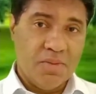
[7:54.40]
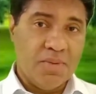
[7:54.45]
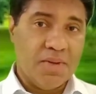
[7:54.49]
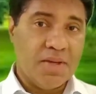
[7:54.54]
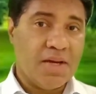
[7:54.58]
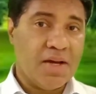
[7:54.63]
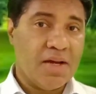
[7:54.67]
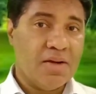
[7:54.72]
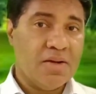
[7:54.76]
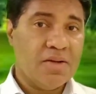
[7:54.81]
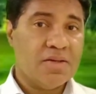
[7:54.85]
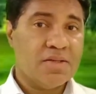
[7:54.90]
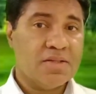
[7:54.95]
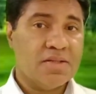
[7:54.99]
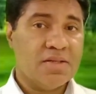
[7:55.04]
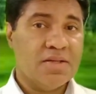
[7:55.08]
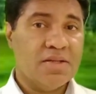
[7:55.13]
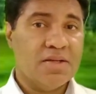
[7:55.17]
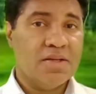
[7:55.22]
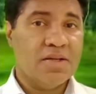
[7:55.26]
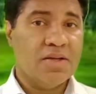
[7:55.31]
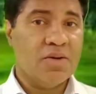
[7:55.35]
We cannot
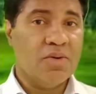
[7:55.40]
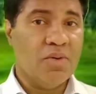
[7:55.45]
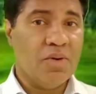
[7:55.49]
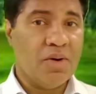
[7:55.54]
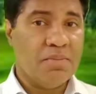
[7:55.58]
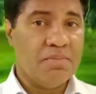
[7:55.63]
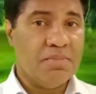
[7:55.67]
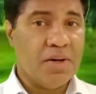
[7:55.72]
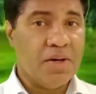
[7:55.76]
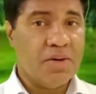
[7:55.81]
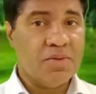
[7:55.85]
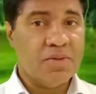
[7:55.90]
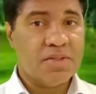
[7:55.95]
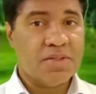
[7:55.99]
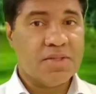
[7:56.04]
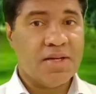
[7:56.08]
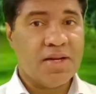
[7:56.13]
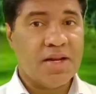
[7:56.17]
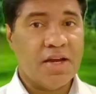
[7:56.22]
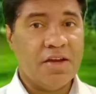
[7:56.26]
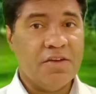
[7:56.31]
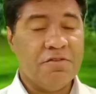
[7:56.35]
go
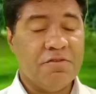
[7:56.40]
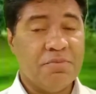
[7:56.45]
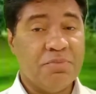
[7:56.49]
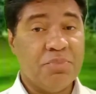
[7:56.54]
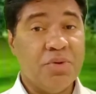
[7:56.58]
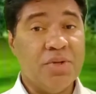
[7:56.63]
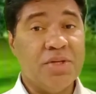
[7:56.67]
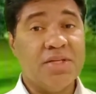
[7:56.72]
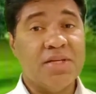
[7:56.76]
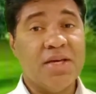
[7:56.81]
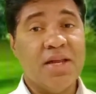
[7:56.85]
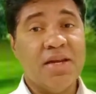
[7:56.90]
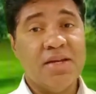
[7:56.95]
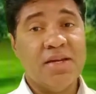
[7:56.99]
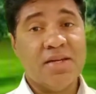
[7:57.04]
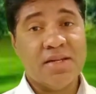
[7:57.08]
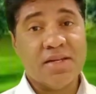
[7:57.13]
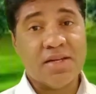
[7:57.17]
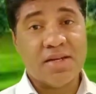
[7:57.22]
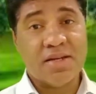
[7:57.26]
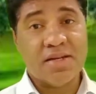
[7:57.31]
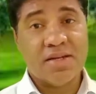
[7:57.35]
about life
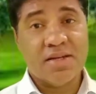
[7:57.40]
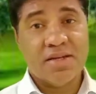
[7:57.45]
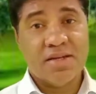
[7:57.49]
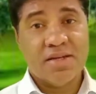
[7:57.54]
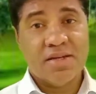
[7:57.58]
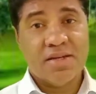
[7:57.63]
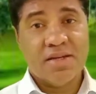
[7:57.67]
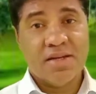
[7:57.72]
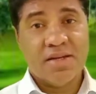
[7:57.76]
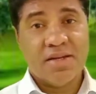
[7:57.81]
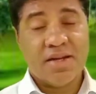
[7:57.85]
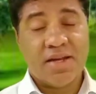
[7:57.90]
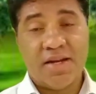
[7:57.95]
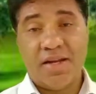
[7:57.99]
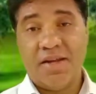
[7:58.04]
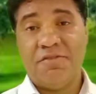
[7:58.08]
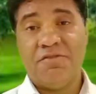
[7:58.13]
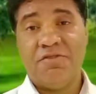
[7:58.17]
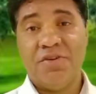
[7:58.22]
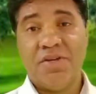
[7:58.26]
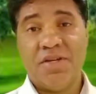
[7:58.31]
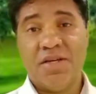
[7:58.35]
pretending that
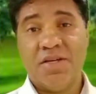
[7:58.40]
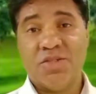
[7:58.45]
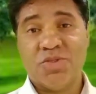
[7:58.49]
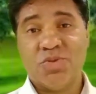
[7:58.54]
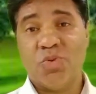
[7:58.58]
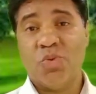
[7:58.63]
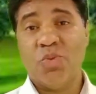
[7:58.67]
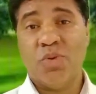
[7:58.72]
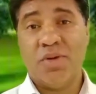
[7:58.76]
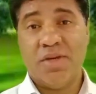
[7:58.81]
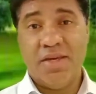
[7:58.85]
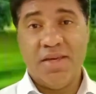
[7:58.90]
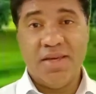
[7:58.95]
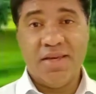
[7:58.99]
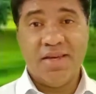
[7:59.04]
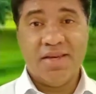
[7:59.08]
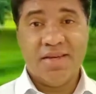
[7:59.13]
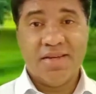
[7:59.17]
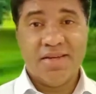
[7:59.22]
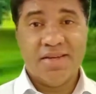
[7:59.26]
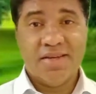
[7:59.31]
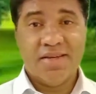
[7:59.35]
everything is okay,
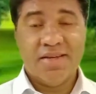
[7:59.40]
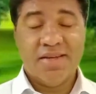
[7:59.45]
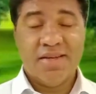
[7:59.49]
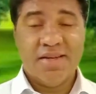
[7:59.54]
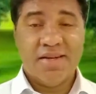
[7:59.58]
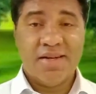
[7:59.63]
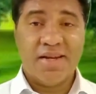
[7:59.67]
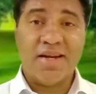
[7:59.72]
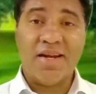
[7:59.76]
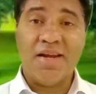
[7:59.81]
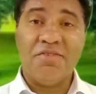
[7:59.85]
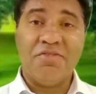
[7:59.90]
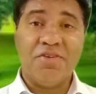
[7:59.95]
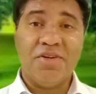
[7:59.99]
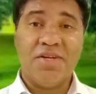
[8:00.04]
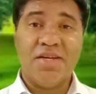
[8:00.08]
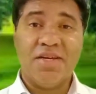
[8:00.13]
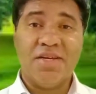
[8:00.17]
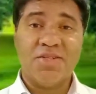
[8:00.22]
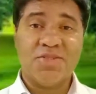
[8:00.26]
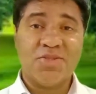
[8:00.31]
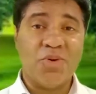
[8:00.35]
that
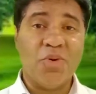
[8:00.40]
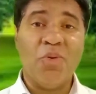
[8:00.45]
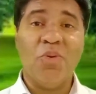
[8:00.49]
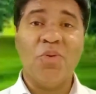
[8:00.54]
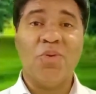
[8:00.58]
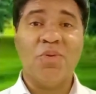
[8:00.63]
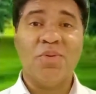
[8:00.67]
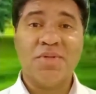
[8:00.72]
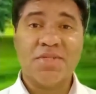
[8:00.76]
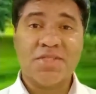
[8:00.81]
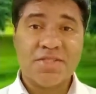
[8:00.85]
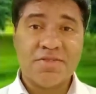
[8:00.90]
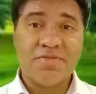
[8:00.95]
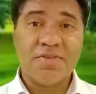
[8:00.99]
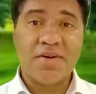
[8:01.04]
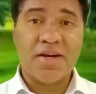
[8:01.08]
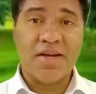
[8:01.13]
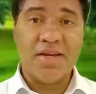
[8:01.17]
everything is always